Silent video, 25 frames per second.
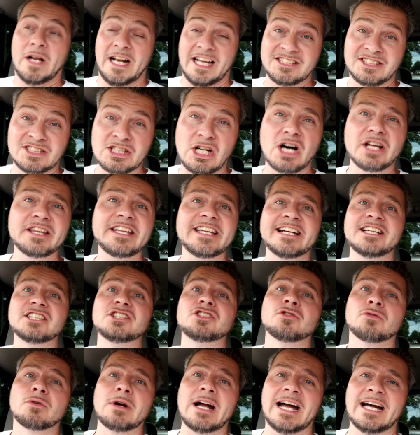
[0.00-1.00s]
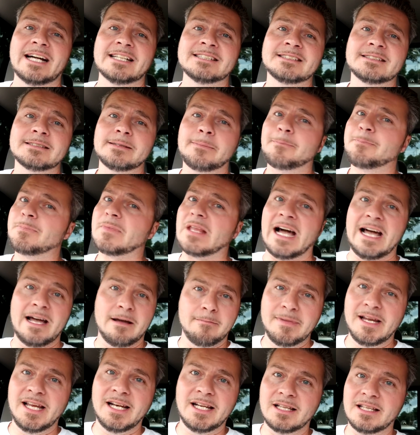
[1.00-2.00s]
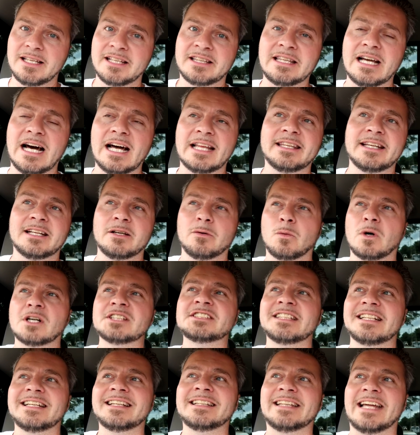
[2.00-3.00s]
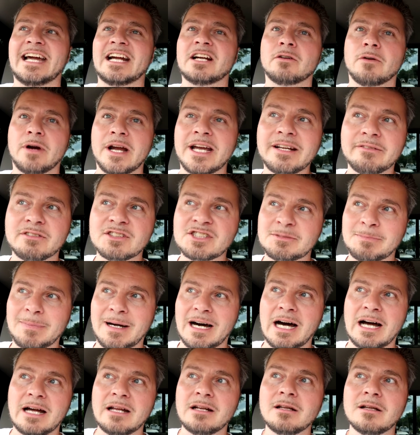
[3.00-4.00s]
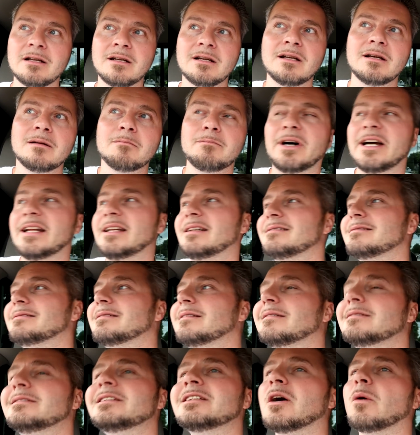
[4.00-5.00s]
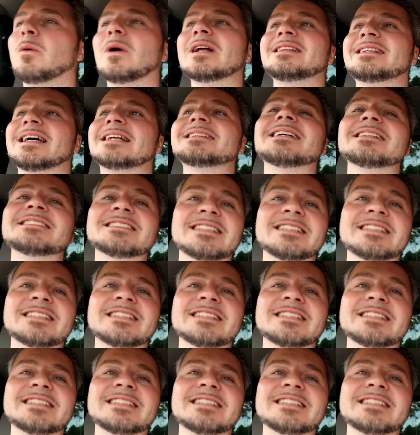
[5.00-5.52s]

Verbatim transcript: When I saw the address, I immediately thought that it wasn't in that great of a spot, but you know what, that